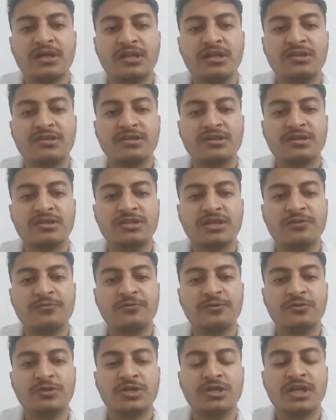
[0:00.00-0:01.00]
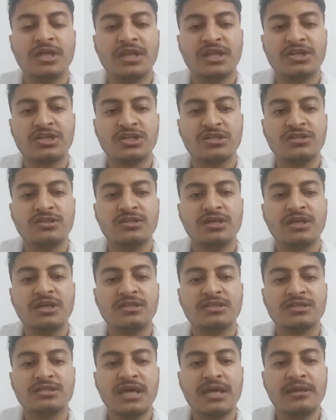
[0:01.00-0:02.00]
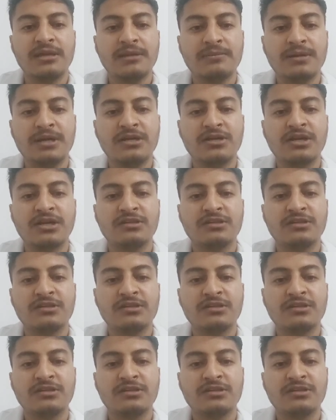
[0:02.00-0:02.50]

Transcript: Research in future directions. Synaptic